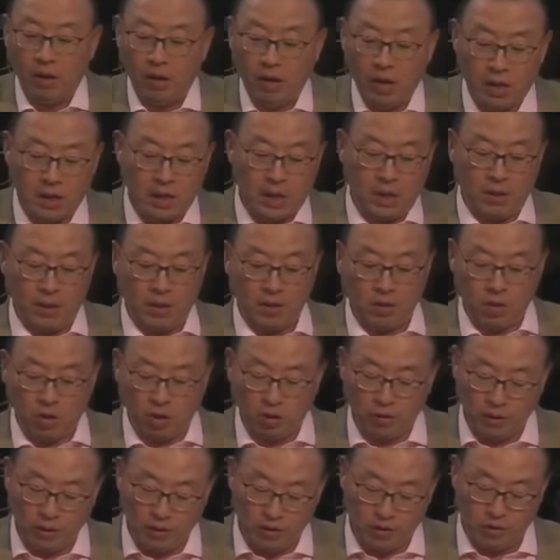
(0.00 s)
Let out and
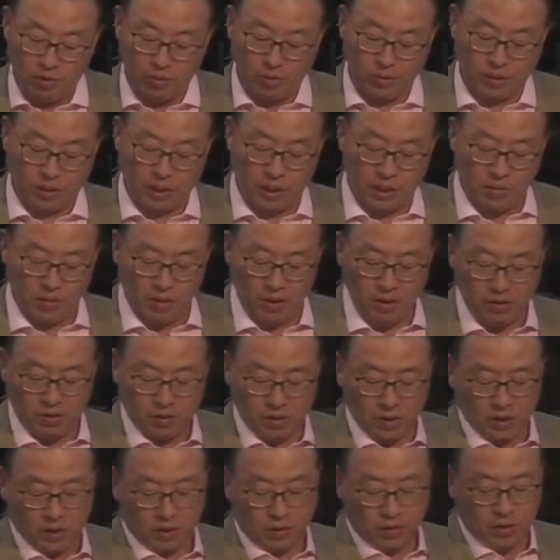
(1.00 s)
called into account, he
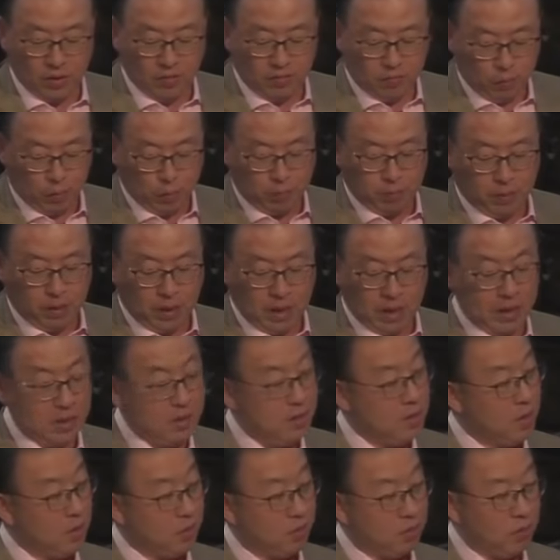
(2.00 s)
said to have replied
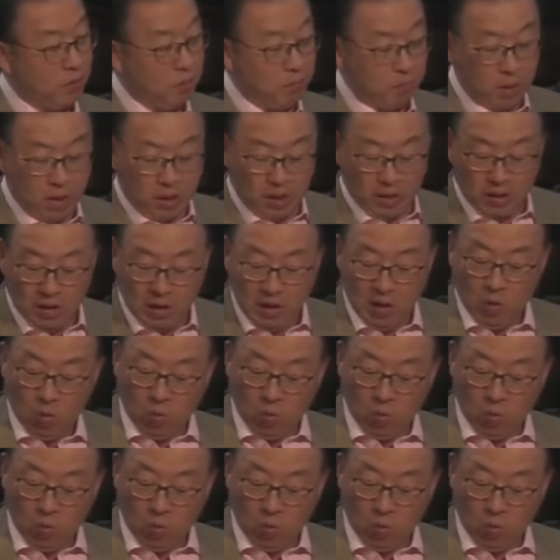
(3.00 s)
nothing but,